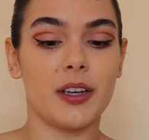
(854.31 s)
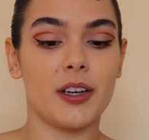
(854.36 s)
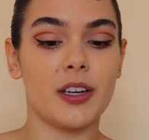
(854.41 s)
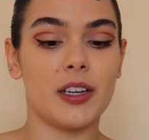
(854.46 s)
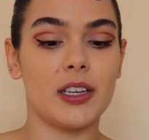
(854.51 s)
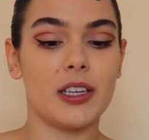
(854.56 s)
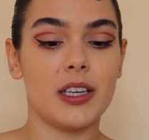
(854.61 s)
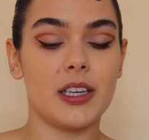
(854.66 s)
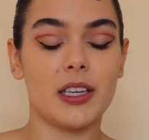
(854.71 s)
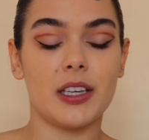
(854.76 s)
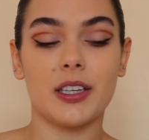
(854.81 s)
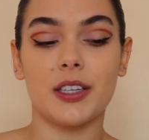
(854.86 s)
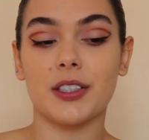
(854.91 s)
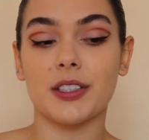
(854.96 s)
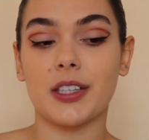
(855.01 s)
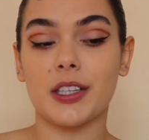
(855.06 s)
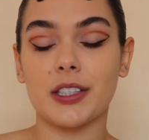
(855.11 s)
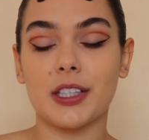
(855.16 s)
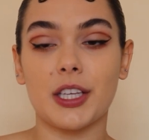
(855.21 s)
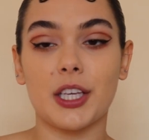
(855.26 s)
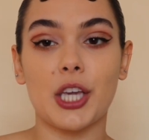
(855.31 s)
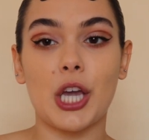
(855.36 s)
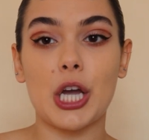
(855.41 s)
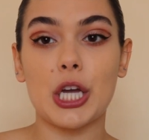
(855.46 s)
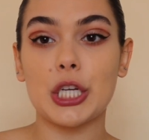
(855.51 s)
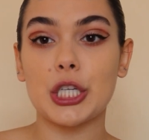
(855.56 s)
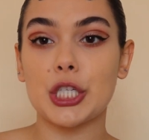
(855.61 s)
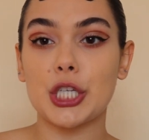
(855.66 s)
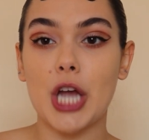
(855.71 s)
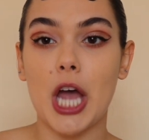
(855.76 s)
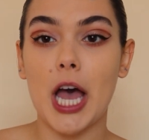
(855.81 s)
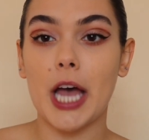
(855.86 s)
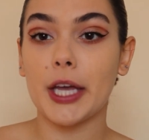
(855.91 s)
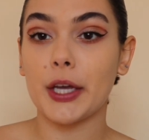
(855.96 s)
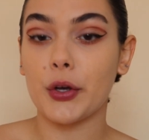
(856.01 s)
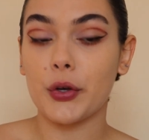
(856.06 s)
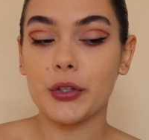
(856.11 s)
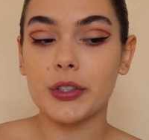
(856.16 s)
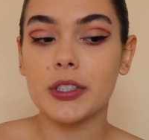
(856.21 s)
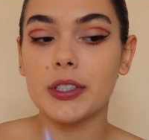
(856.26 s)
early years as a young
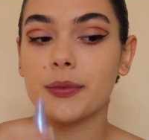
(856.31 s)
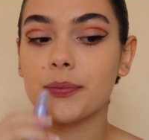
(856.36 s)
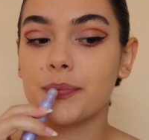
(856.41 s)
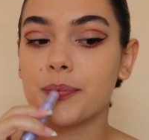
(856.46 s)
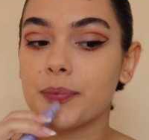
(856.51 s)
child.